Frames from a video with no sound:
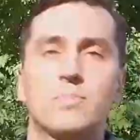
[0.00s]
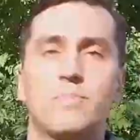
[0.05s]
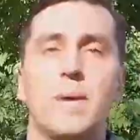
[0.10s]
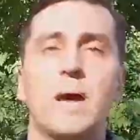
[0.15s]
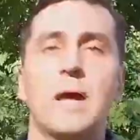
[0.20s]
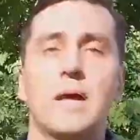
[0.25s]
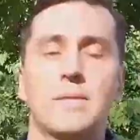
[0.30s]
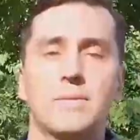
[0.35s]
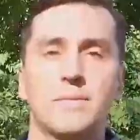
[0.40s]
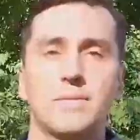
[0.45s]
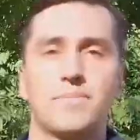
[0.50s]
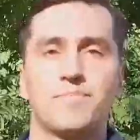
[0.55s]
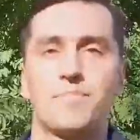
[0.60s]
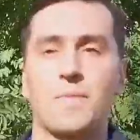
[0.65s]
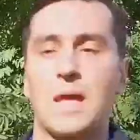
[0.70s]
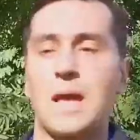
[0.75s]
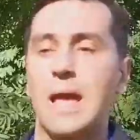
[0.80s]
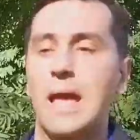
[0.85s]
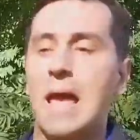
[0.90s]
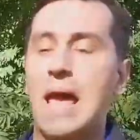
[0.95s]
spend
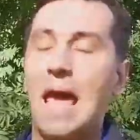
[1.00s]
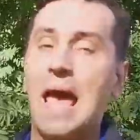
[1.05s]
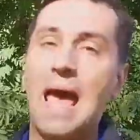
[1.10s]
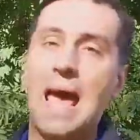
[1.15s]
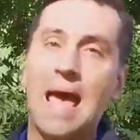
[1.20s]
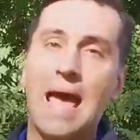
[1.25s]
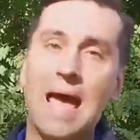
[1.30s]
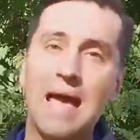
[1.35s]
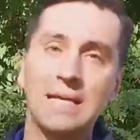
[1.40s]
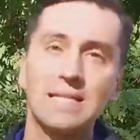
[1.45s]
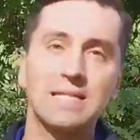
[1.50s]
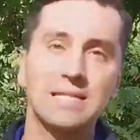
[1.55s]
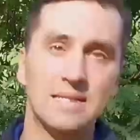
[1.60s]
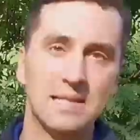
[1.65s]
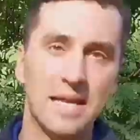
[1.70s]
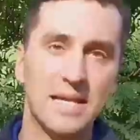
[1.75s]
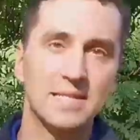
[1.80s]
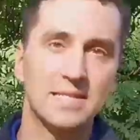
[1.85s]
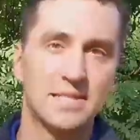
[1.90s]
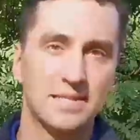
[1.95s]
as
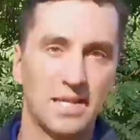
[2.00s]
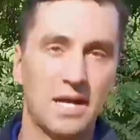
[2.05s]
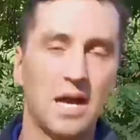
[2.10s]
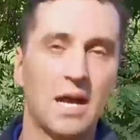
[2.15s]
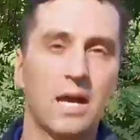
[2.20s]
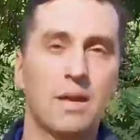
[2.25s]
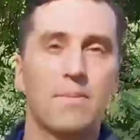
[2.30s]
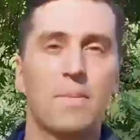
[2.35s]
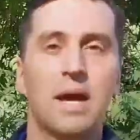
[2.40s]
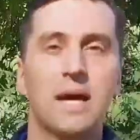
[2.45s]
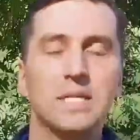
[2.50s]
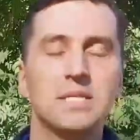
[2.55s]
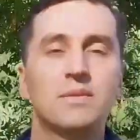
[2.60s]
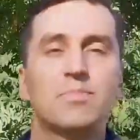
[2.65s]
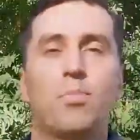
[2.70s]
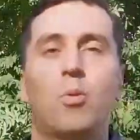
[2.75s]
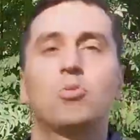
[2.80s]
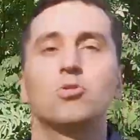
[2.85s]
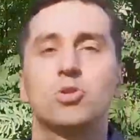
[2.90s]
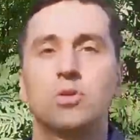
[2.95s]
less time
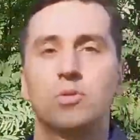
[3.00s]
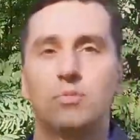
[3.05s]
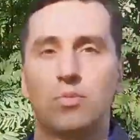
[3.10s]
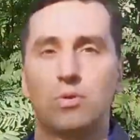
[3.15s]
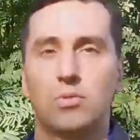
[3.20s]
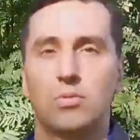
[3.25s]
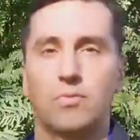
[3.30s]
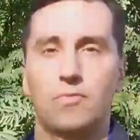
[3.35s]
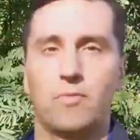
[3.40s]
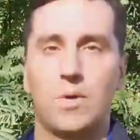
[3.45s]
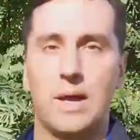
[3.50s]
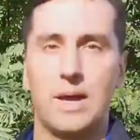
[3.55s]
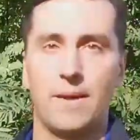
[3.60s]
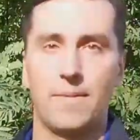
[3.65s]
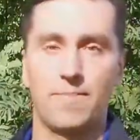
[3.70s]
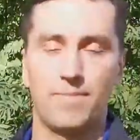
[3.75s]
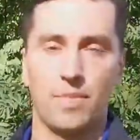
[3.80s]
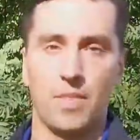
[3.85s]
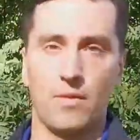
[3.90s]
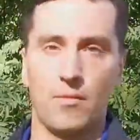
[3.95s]
as possible
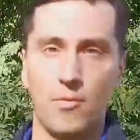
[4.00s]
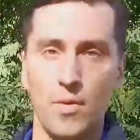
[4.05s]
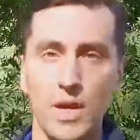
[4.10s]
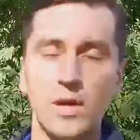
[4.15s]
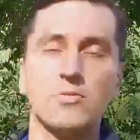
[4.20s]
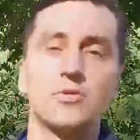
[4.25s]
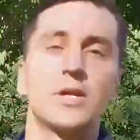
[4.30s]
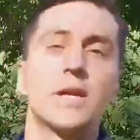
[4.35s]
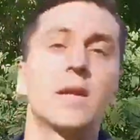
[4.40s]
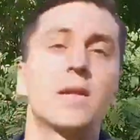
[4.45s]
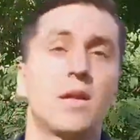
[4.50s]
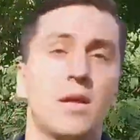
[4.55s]
wearing